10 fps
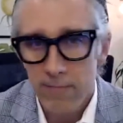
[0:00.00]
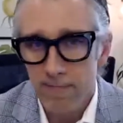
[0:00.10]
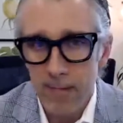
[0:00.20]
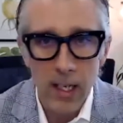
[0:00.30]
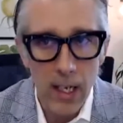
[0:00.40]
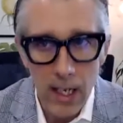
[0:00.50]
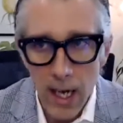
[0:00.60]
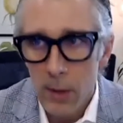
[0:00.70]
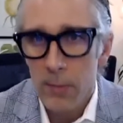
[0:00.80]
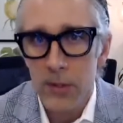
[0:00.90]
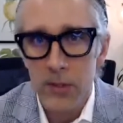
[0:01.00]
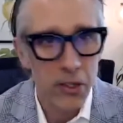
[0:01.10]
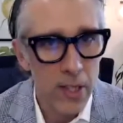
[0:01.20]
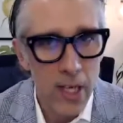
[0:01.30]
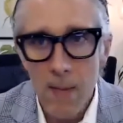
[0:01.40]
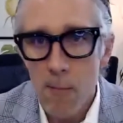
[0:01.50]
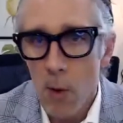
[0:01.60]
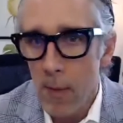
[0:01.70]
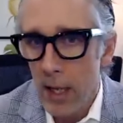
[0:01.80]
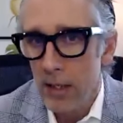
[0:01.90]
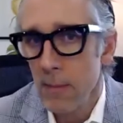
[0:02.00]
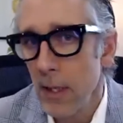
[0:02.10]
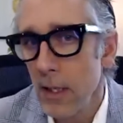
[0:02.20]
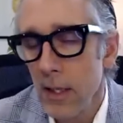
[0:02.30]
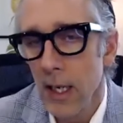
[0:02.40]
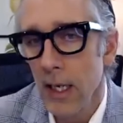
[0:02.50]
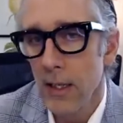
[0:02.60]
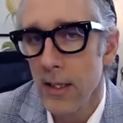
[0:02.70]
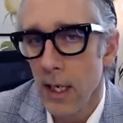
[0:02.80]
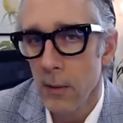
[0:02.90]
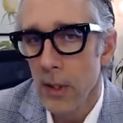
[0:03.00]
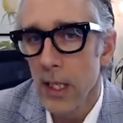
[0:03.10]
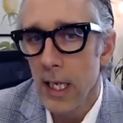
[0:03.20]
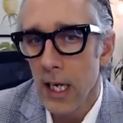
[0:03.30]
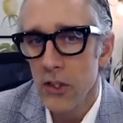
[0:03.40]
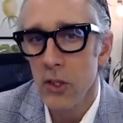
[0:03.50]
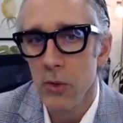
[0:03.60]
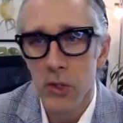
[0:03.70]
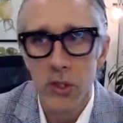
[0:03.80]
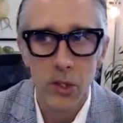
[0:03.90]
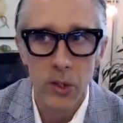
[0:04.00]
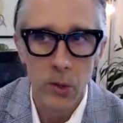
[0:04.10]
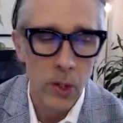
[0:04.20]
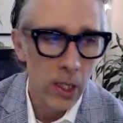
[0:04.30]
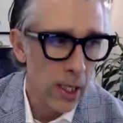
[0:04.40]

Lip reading: it helps just keep momentum and really get you to